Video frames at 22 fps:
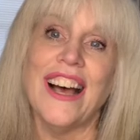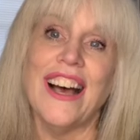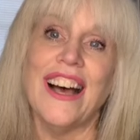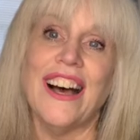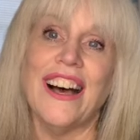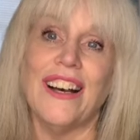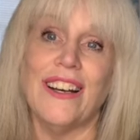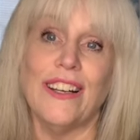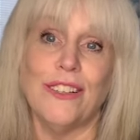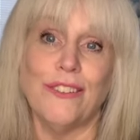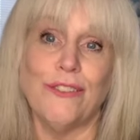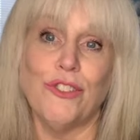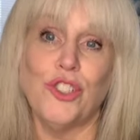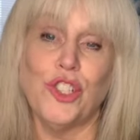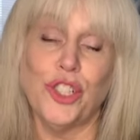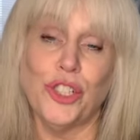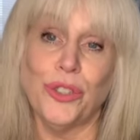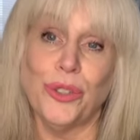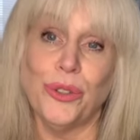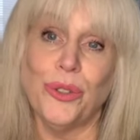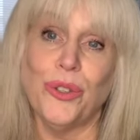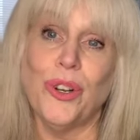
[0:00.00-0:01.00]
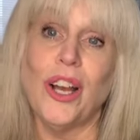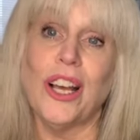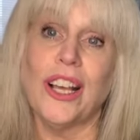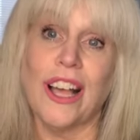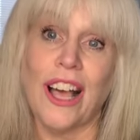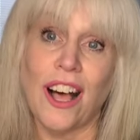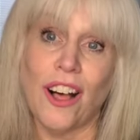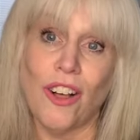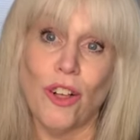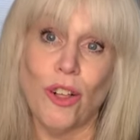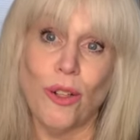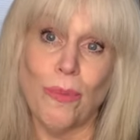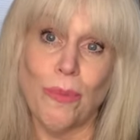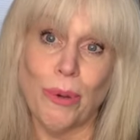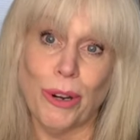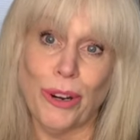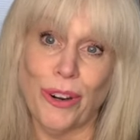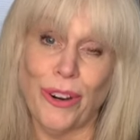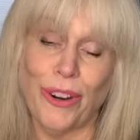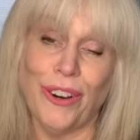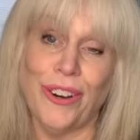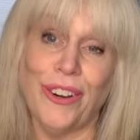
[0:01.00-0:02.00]
of June
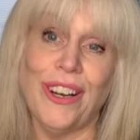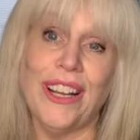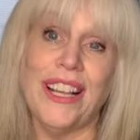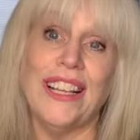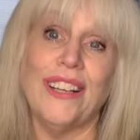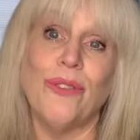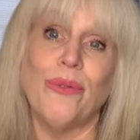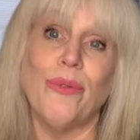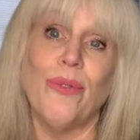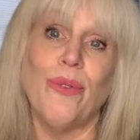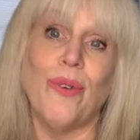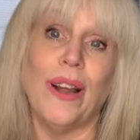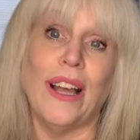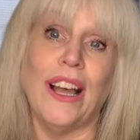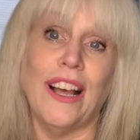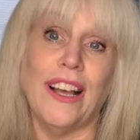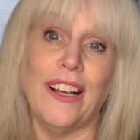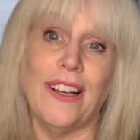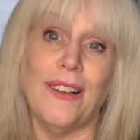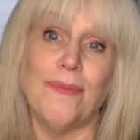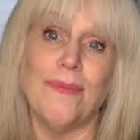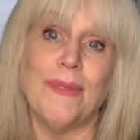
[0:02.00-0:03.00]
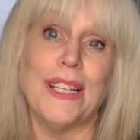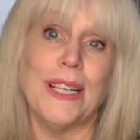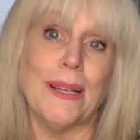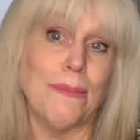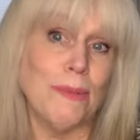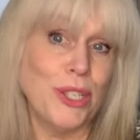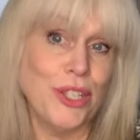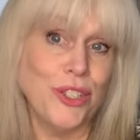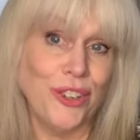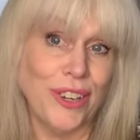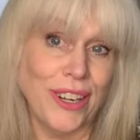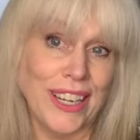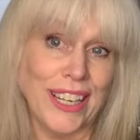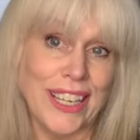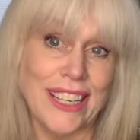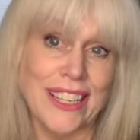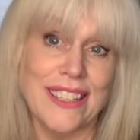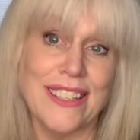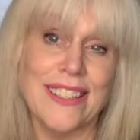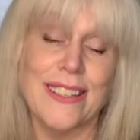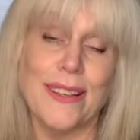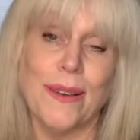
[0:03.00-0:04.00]
Colburn
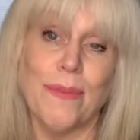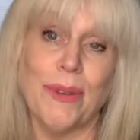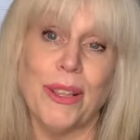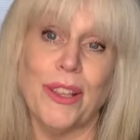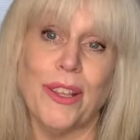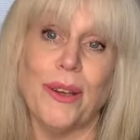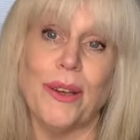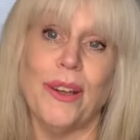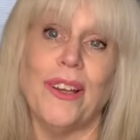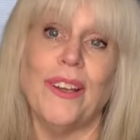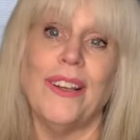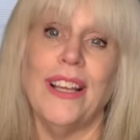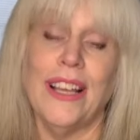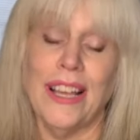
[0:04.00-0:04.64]
demonstrating some of the